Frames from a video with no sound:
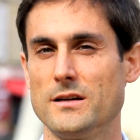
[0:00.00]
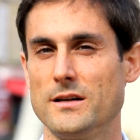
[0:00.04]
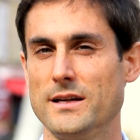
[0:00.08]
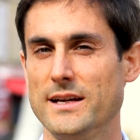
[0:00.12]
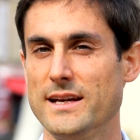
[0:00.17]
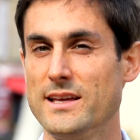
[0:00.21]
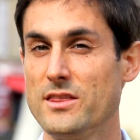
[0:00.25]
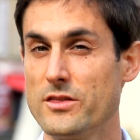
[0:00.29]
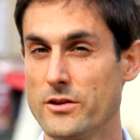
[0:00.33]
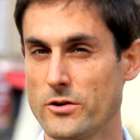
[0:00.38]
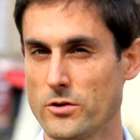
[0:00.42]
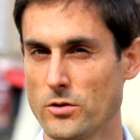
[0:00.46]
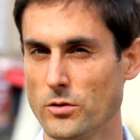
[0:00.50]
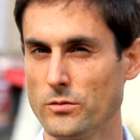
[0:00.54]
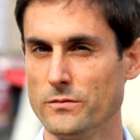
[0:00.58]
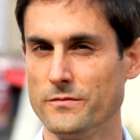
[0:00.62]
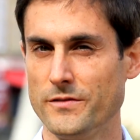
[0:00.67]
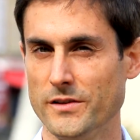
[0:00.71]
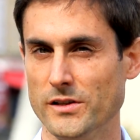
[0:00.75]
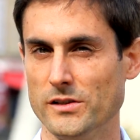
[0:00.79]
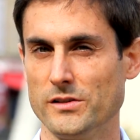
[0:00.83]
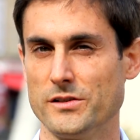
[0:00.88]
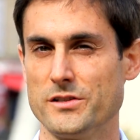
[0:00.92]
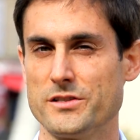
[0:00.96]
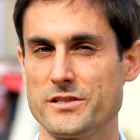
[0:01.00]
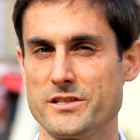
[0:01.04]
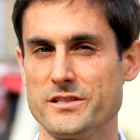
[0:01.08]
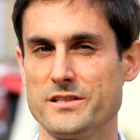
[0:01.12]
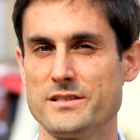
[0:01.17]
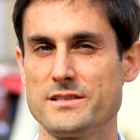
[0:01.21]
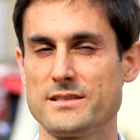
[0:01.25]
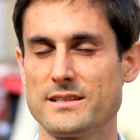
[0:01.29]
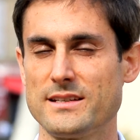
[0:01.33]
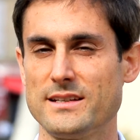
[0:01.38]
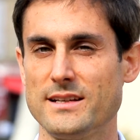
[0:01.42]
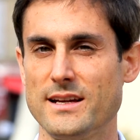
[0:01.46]
in their own
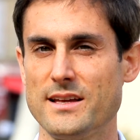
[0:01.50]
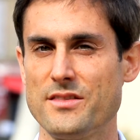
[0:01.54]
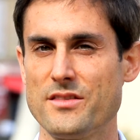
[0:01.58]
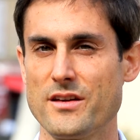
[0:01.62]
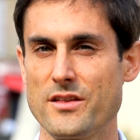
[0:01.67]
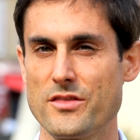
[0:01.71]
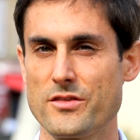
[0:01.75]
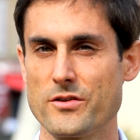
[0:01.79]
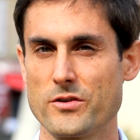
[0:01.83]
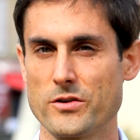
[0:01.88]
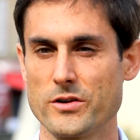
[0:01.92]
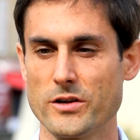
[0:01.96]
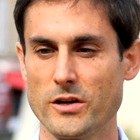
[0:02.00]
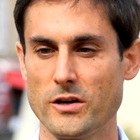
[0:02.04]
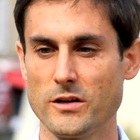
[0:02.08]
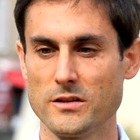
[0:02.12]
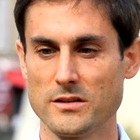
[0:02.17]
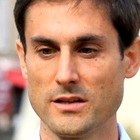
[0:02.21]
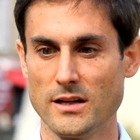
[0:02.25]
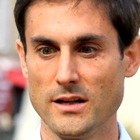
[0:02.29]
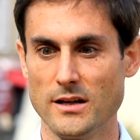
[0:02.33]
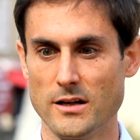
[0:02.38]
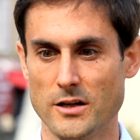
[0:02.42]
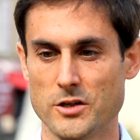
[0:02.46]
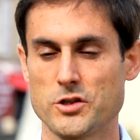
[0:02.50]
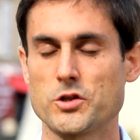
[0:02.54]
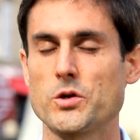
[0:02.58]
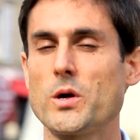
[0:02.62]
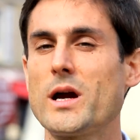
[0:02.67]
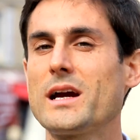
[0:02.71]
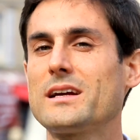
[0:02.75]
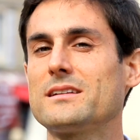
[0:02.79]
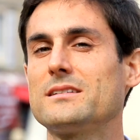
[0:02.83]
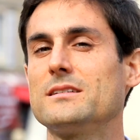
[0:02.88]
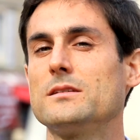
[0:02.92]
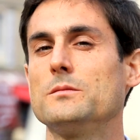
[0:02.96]
villages, and that they're not
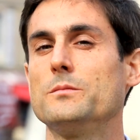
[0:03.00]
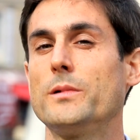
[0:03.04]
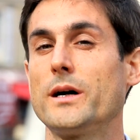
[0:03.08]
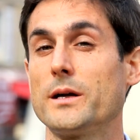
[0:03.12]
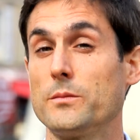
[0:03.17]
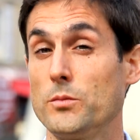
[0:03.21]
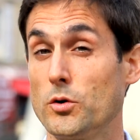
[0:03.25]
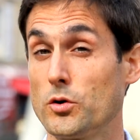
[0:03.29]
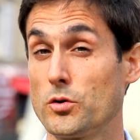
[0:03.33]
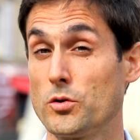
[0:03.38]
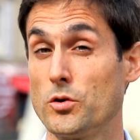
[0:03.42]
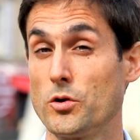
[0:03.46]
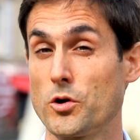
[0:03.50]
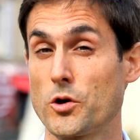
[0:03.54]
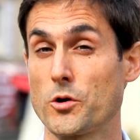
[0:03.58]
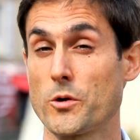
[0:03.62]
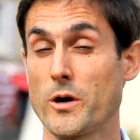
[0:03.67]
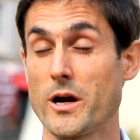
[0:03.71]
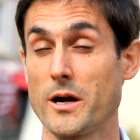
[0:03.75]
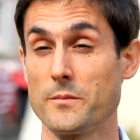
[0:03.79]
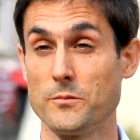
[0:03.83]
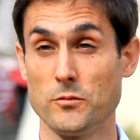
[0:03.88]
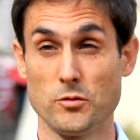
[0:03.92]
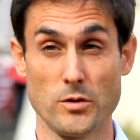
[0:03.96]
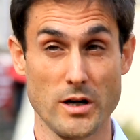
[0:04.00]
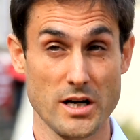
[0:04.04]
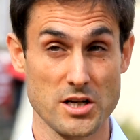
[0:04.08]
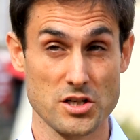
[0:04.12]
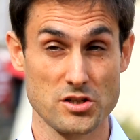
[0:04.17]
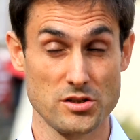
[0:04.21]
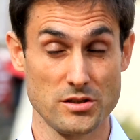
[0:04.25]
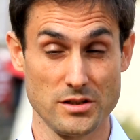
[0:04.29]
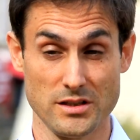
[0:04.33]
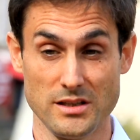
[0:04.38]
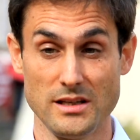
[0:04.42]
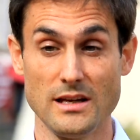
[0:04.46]
attracted by Boko Haram, who
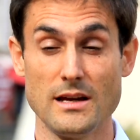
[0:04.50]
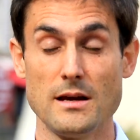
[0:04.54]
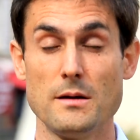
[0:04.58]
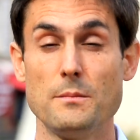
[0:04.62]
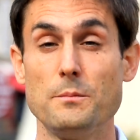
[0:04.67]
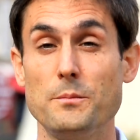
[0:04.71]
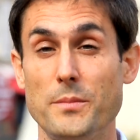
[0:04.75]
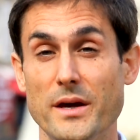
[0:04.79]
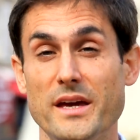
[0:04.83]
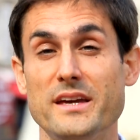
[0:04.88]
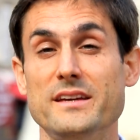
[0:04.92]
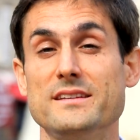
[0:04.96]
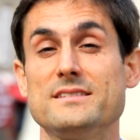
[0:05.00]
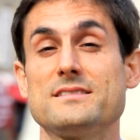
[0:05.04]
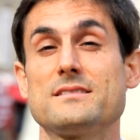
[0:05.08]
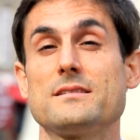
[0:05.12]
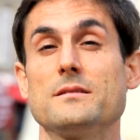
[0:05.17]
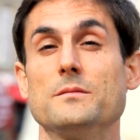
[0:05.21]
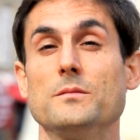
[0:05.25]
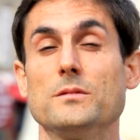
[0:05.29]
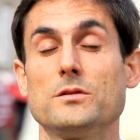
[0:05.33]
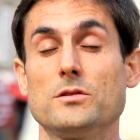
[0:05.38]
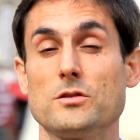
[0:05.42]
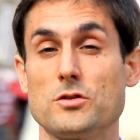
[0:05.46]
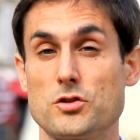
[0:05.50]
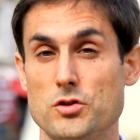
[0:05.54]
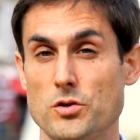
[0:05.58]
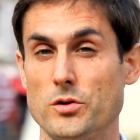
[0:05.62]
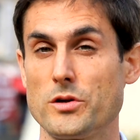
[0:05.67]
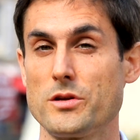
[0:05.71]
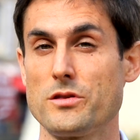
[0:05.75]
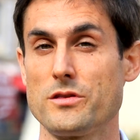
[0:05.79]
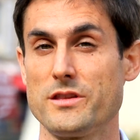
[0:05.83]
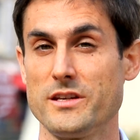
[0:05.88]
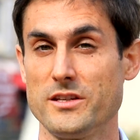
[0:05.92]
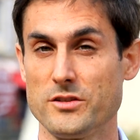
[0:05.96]
actually pays them to
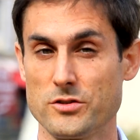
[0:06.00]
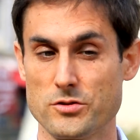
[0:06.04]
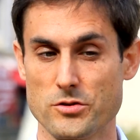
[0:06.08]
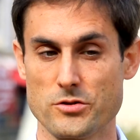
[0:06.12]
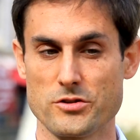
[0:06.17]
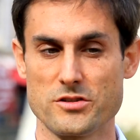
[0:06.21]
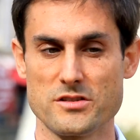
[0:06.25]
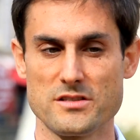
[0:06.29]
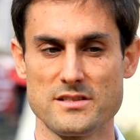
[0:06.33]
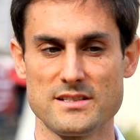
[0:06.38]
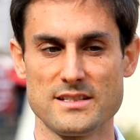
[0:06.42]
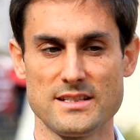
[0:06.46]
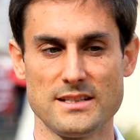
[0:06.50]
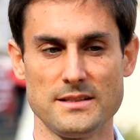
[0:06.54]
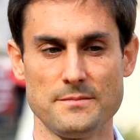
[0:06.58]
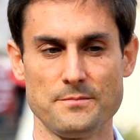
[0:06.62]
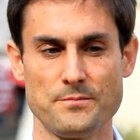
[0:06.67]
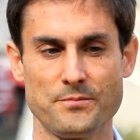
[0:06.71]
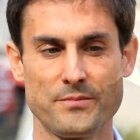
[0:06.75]
join the insurgency.